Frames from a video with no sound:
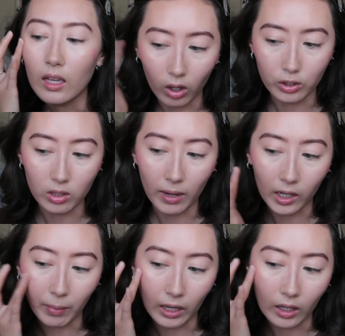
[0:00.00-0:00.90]
onto the back
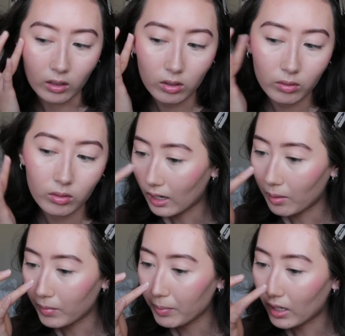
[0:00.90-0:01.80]
of my hand.
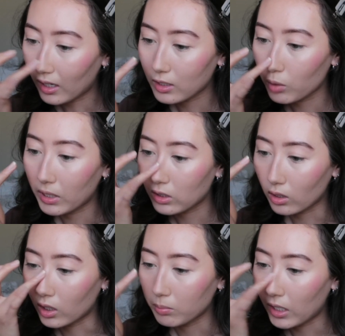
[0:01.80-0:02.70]
Maybe a little bit
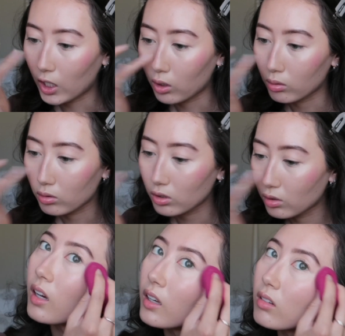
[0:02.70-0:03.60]
on my nose.
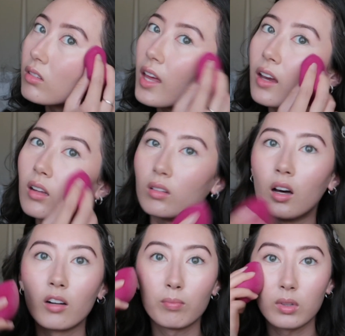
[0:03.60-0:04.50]
I don't like a lot of